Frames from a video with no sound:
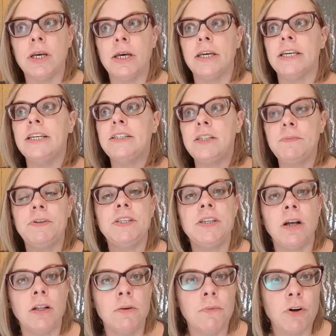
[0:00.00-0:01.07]
Easy Peasy
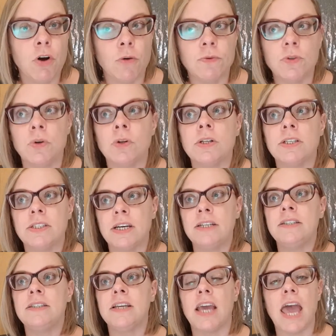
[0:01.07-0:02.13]
All-in-One Homeschool
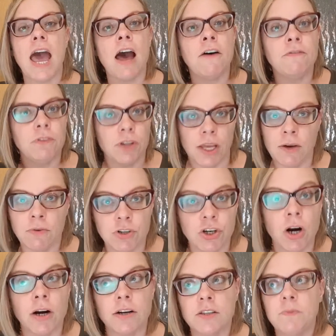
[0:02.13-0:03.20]
does have language
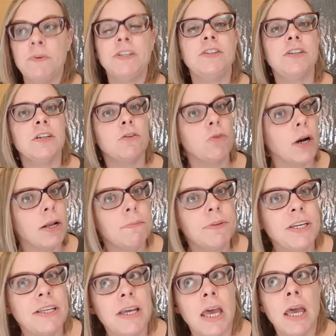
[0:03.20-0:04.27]
arts, but it's
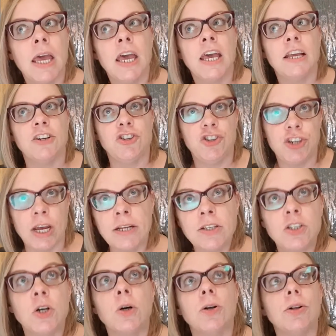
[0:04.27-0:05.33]
incredibly
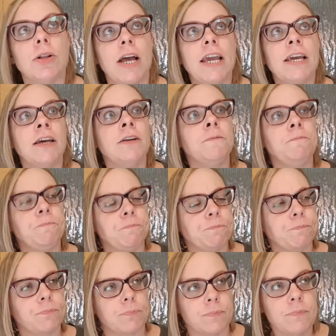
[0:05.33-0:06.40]
gentle. And
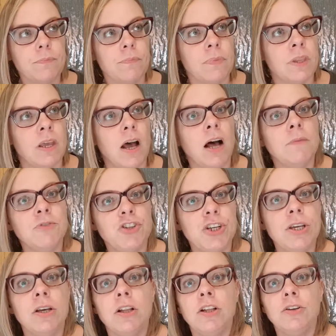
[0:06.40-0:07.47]
she
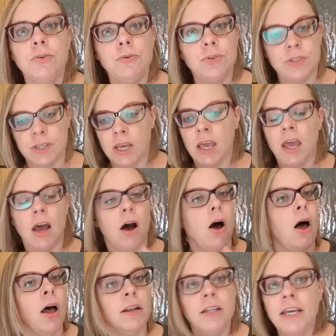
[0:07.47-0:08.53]
includes
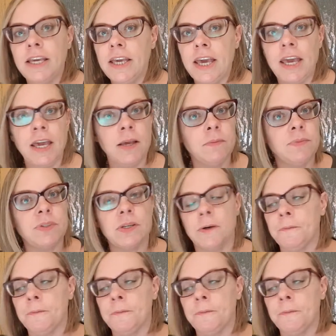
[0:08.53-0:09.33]
online games,